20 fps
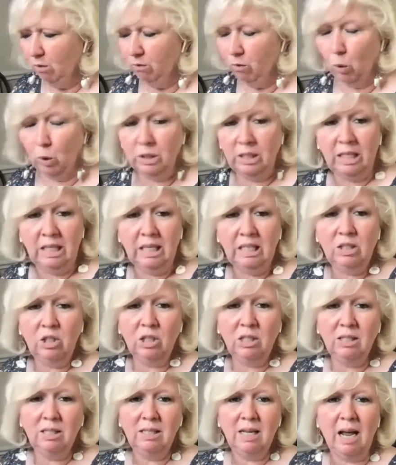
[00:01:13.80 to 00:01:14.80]
14
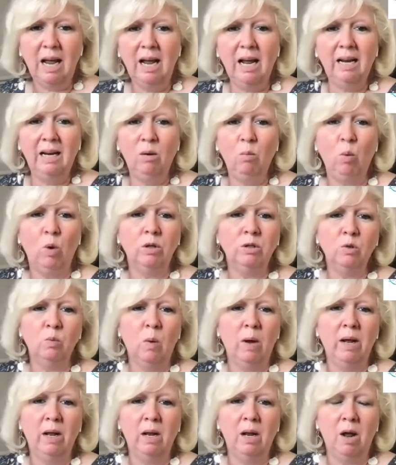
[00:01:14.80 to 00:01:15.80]
inches and it works
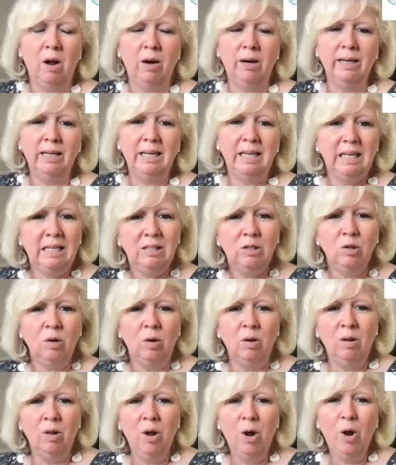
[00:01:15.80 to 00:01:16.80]
well on an
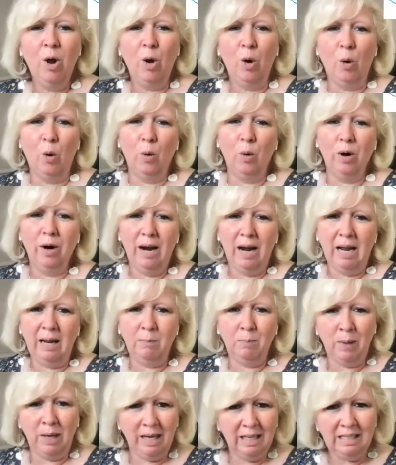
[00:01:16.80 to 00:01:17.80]
easel or a
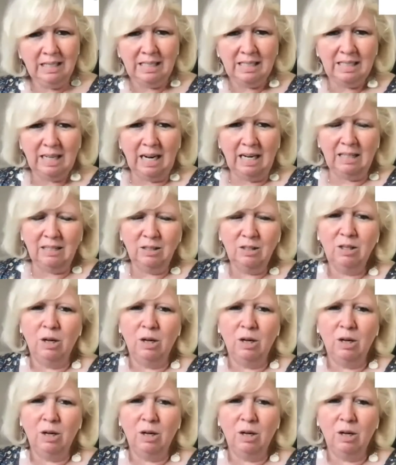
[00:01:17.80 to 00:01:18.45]
plate stand.